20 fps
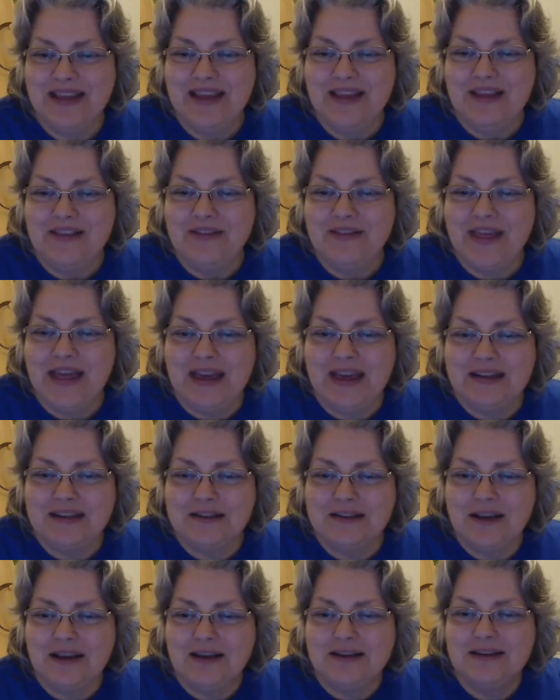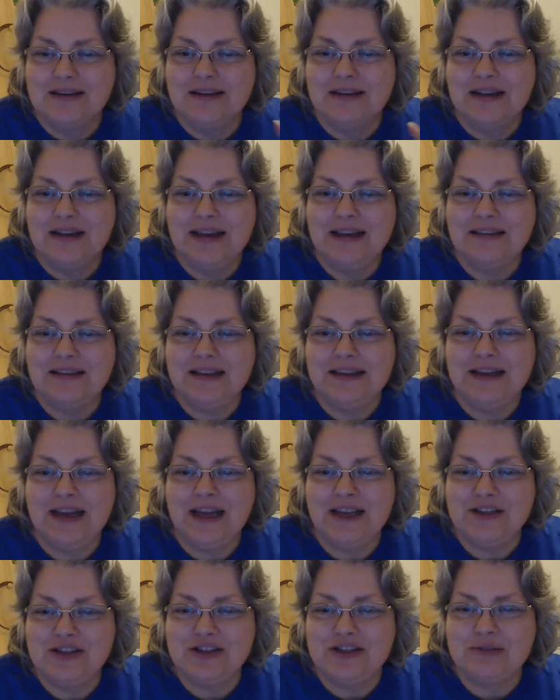That link that I
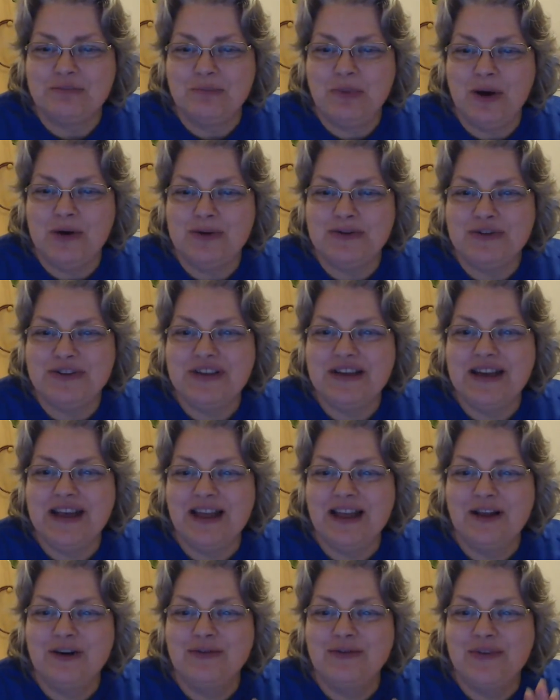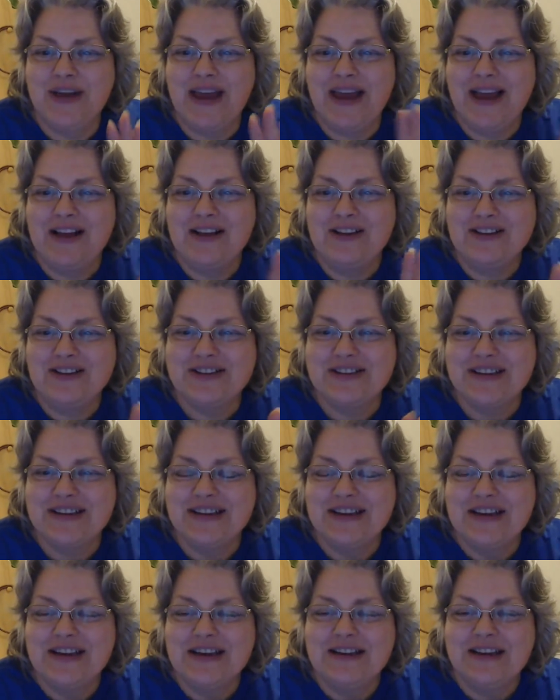just posted, Hello Vals,
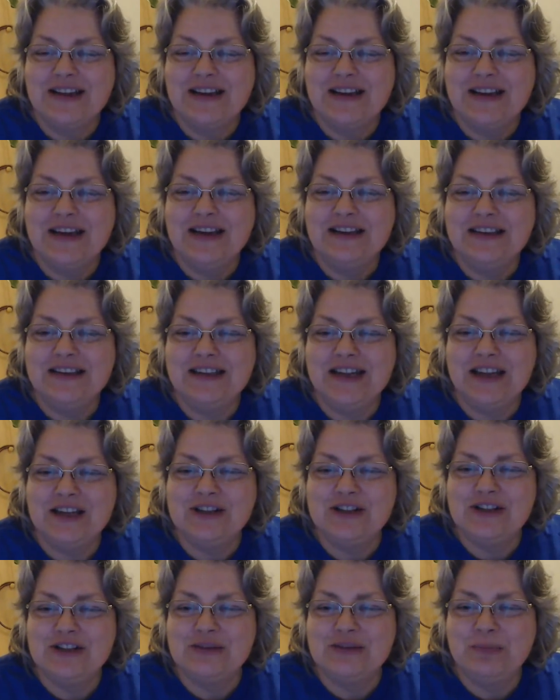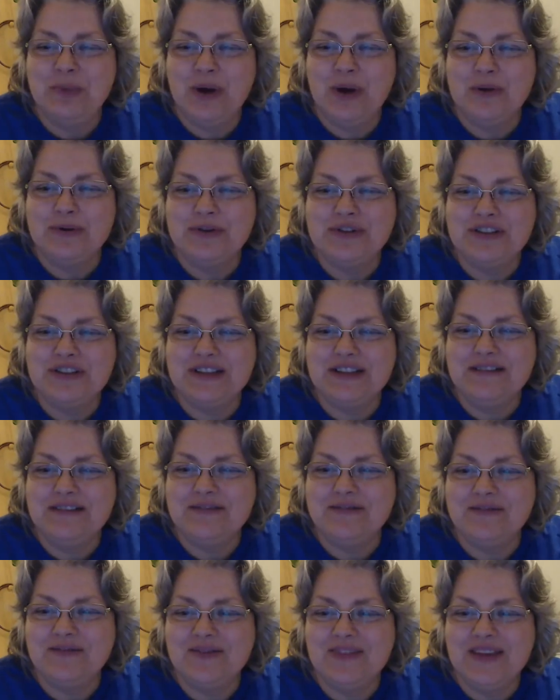the link that I just posted,
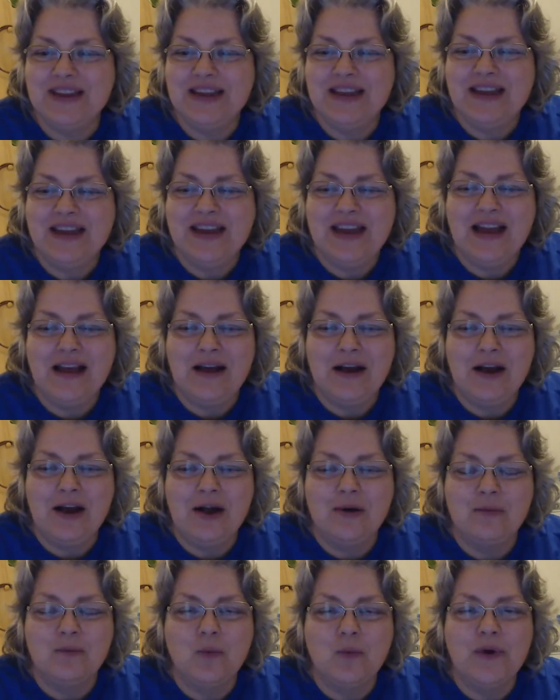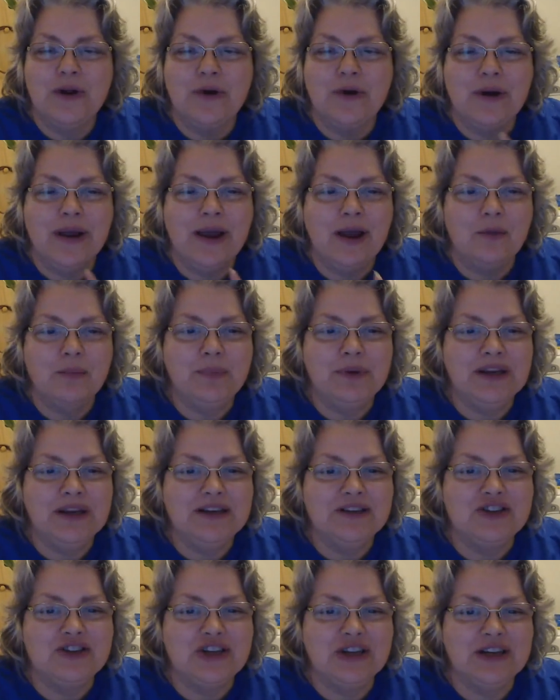we are helping
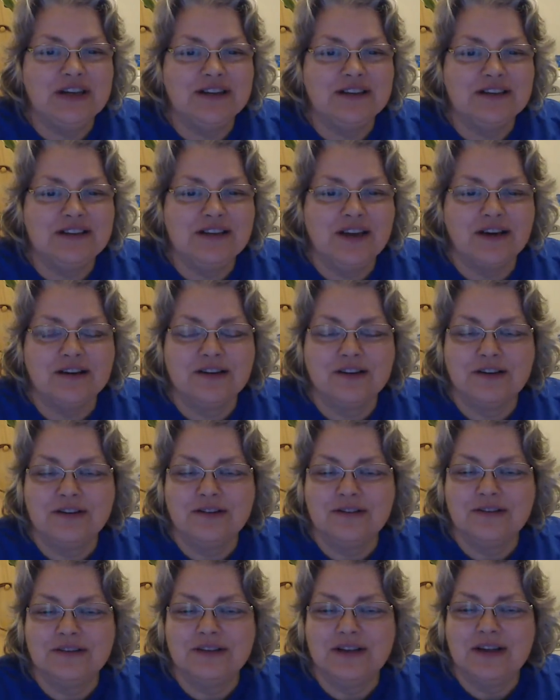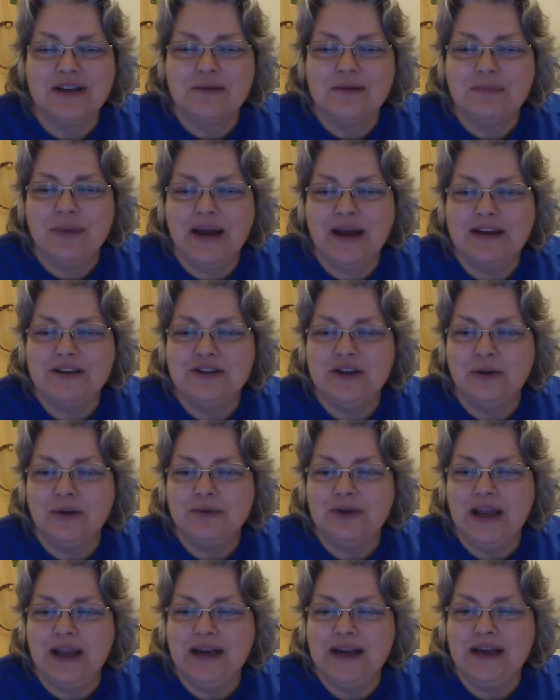Gina Tucker by
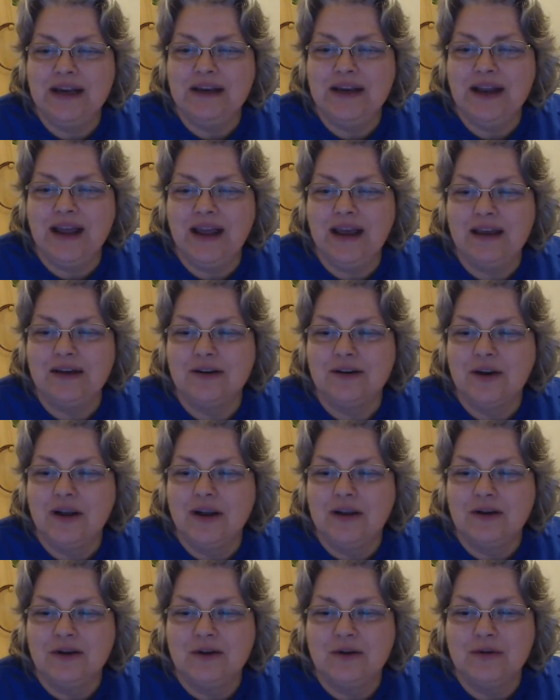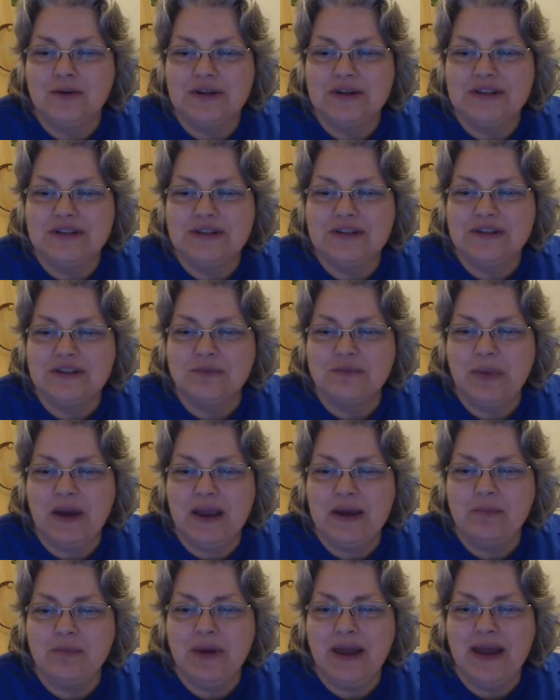donating at Chris's
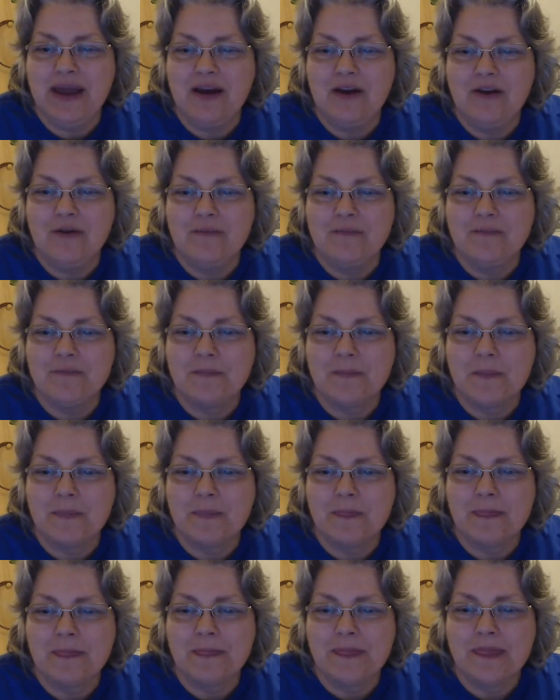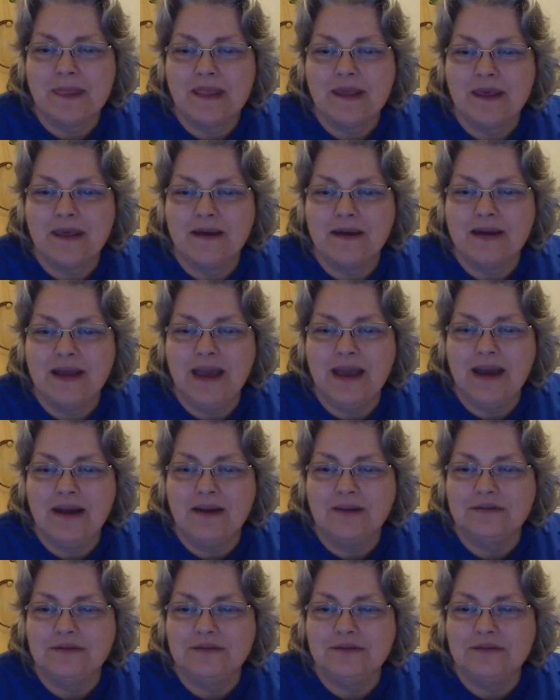PayPal account.